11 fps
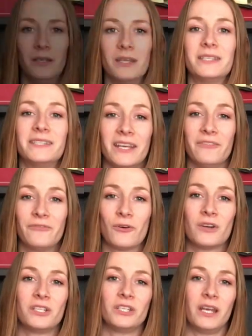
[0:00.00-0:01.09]
SIGI
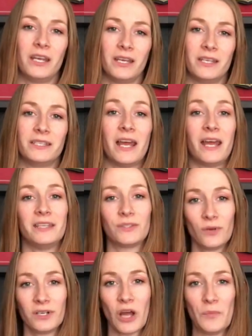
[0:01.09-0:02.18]
Forge is a
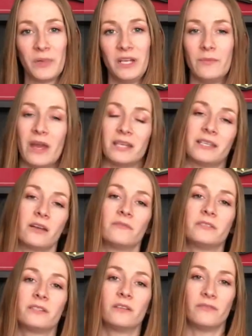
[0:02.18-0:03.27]
sword company based out of
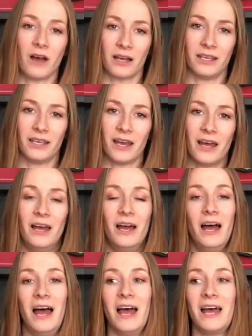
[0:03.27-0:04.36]
Slovakia,
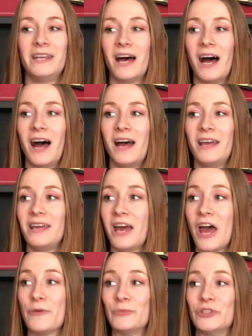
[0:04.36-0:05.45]
and I
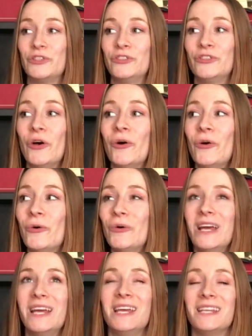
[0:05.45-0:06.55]
am so
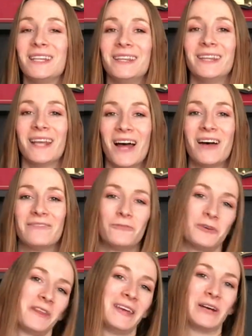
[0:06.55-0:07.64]
in love
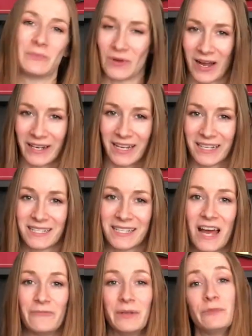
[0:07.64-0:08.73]
with their products.
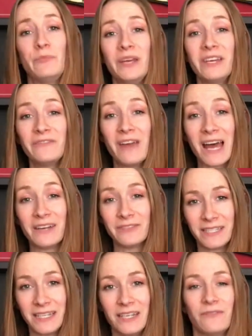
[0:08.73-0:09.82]
I've been a big fan of
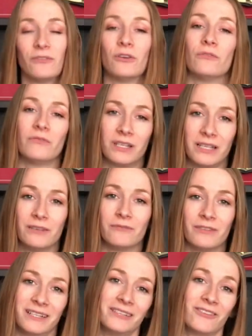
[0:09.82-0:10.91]
SIGI for a
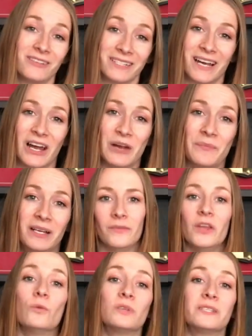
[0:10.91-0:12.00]
really long time.
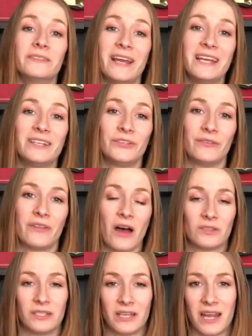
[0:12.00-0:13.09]
It was late
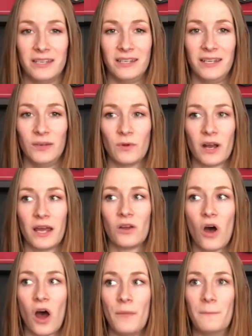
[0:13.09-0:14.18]
2019 when I
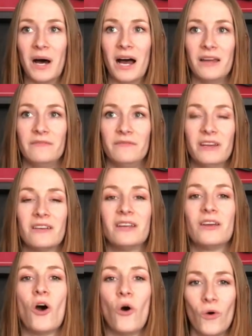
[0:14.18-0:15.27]
got my very
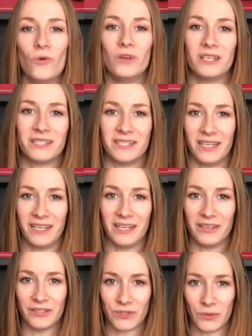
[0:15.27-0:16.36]
own SIGI
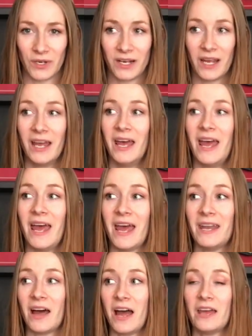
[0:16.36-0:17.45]
sword.
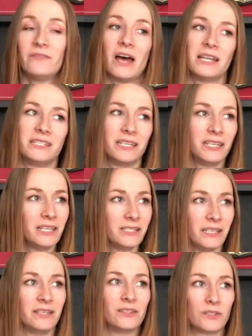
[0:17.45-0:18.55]
And I have had SIGIs
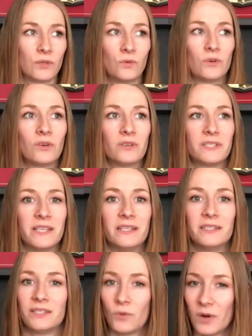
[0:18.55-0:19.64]
in the school
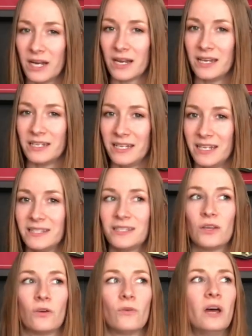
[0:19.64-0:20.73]
since 2019,
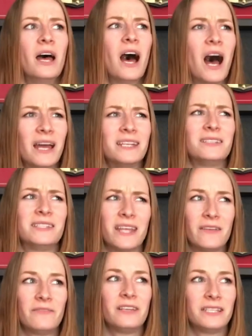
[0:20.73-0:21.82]
so I can
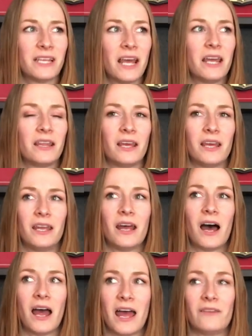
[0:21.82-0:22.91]
safely say that
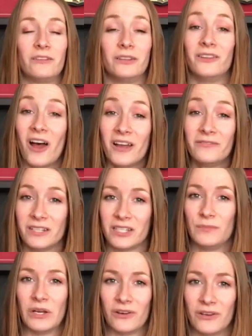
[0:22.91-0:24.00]
I have a lot of
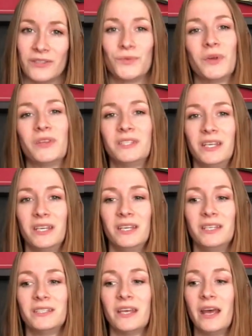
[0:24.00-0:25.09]
experience with
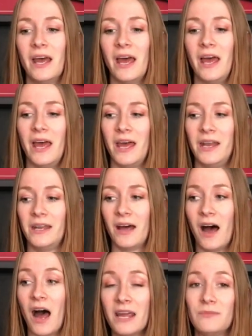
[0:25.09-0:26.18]
SIGIs, and
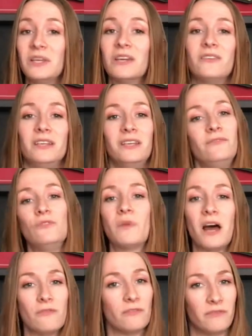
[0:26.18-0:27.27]
I am here to give you
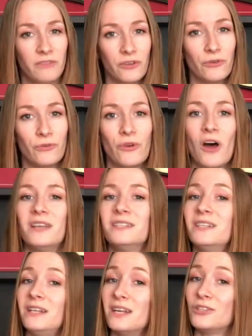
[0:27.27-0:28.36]
my review, not as an
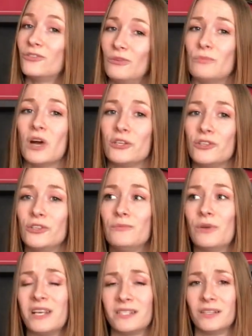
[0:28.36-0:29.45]
initial impression,
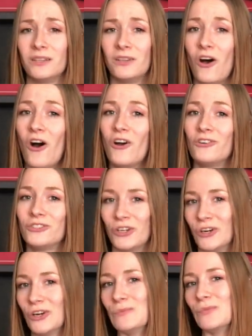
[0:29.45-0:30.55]
but as a
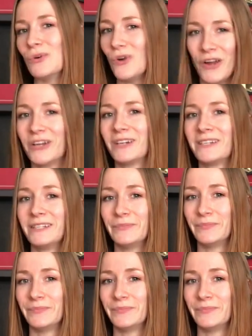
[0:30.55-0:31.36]
long-term product.